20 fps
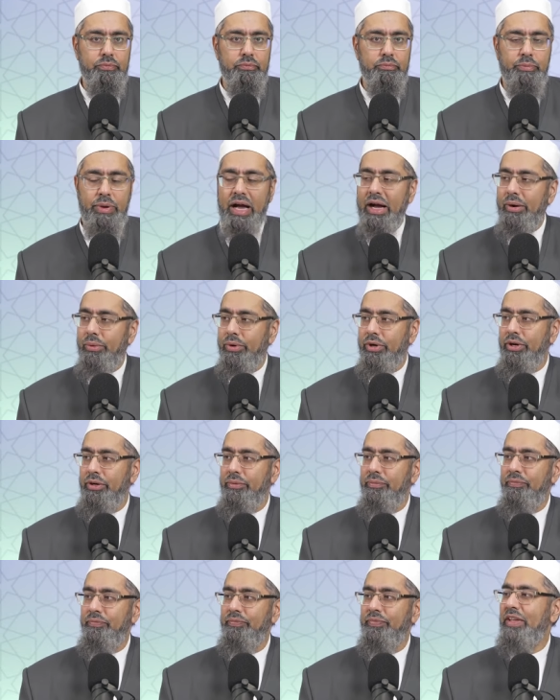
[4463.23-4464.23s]
power
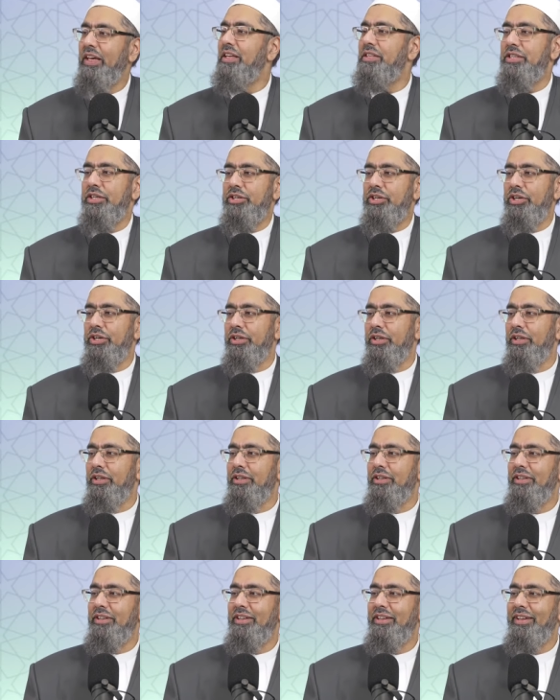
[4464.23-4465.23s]
is eternal.
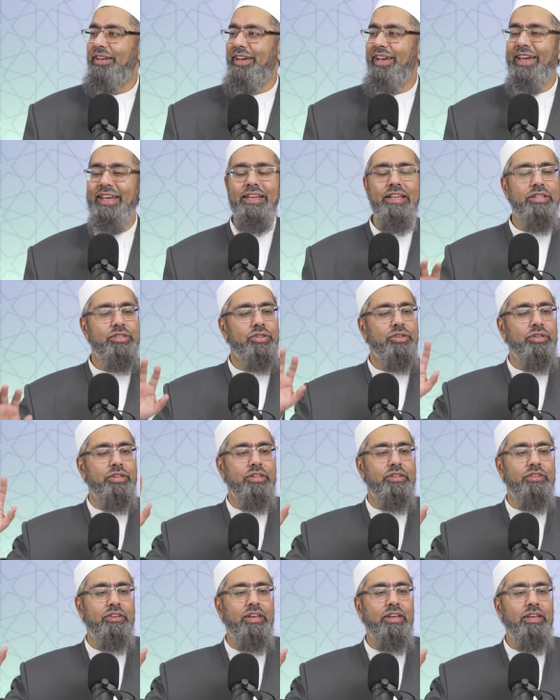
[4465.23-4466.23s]
In
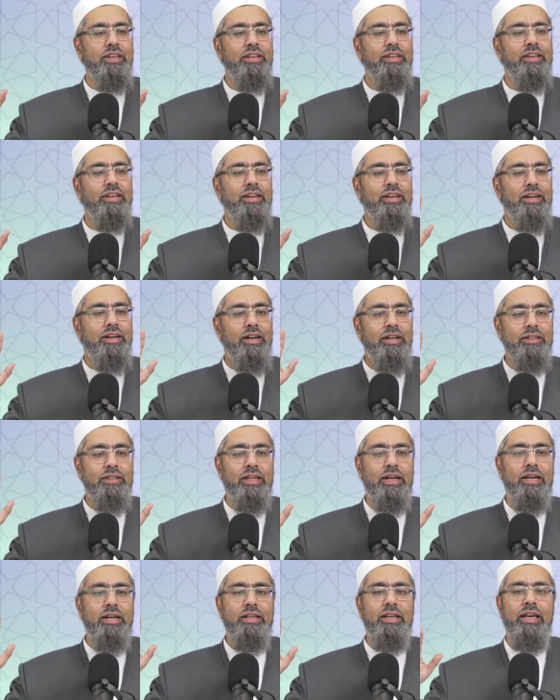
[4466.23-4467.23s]
eternity,
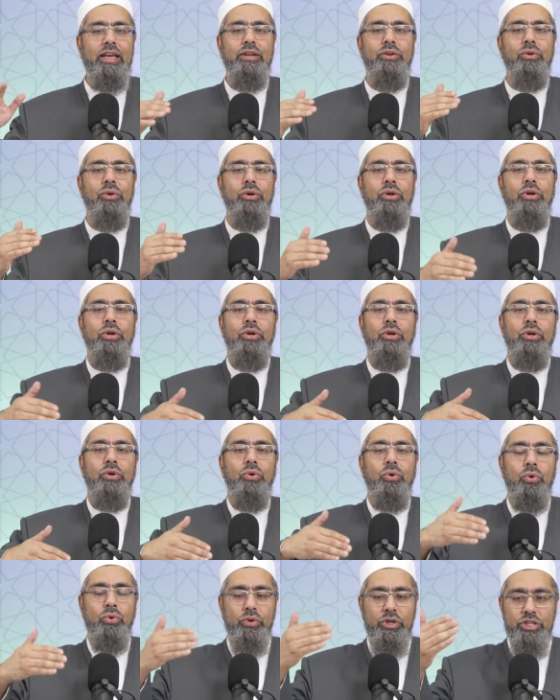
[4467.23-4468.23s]
Allah can
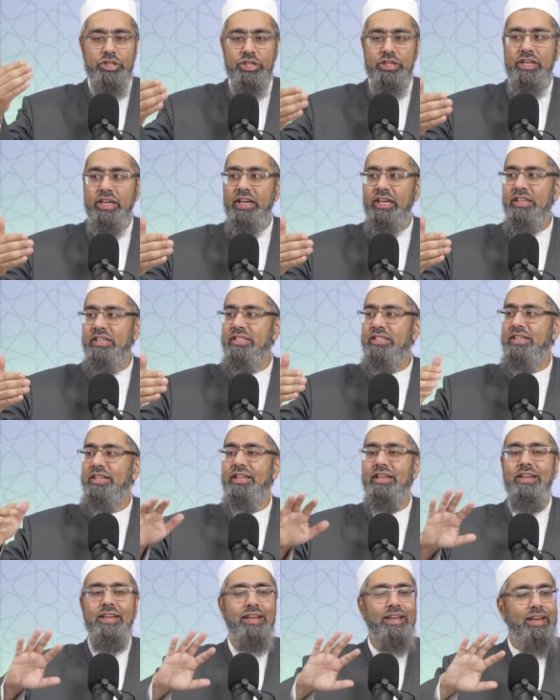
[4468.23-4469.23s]
originate
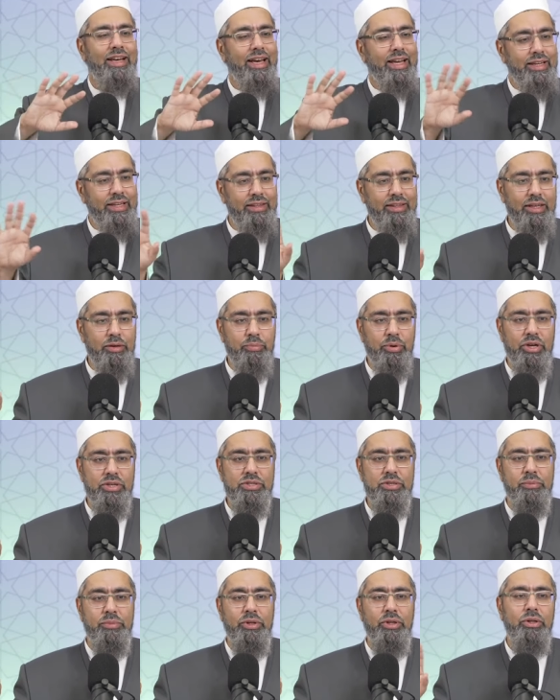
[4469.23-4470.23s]
anything
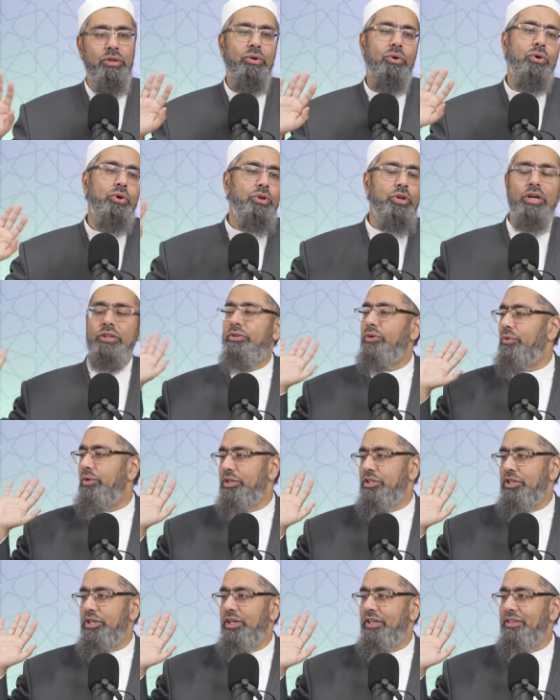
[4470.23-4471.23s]
possible or not
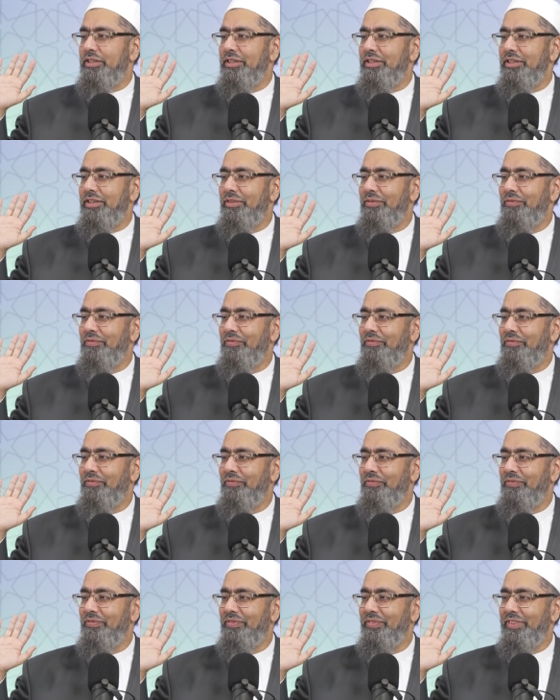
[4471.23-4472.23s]
originate it.
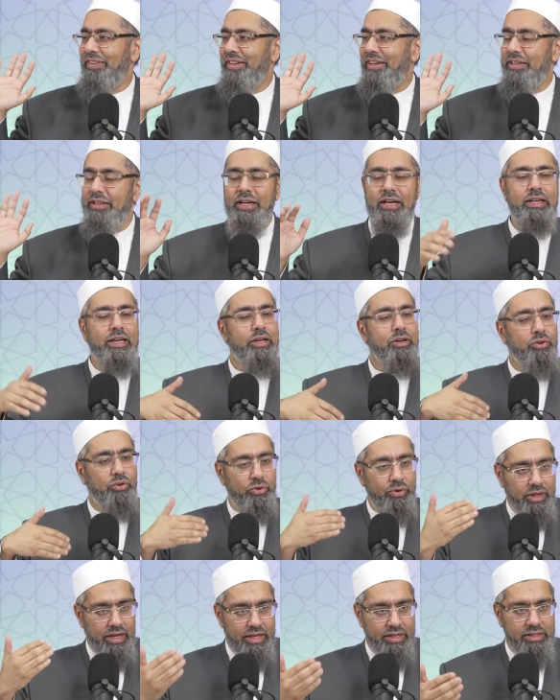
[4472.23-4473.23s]
Allah can
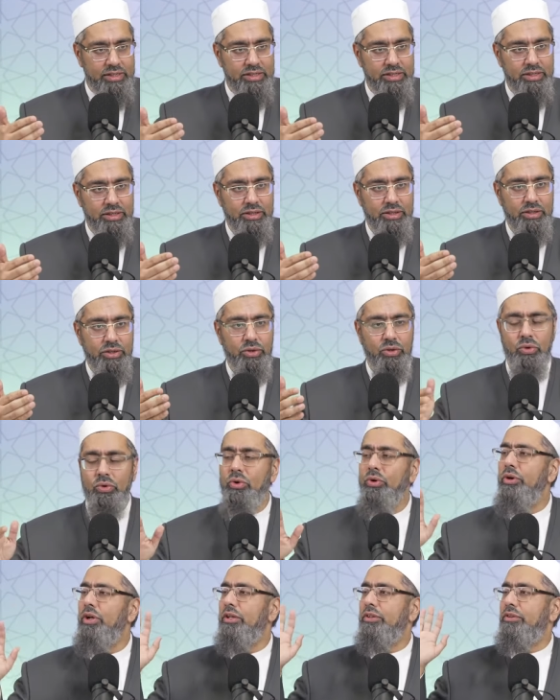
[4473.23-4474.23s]
create
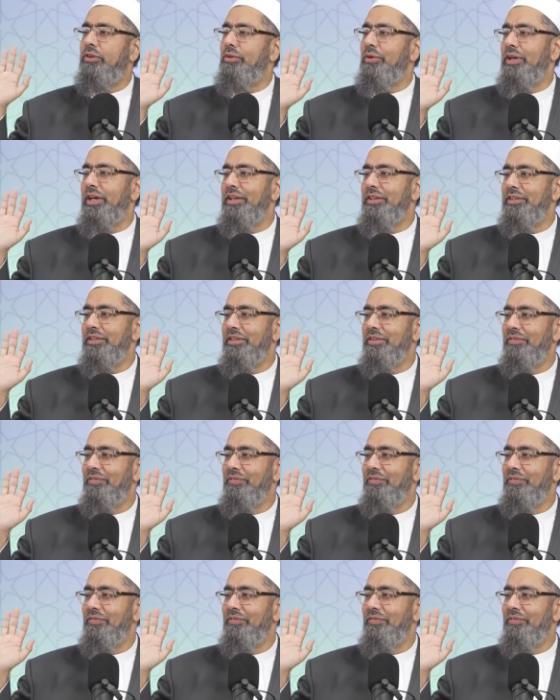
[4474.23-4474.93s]
or not create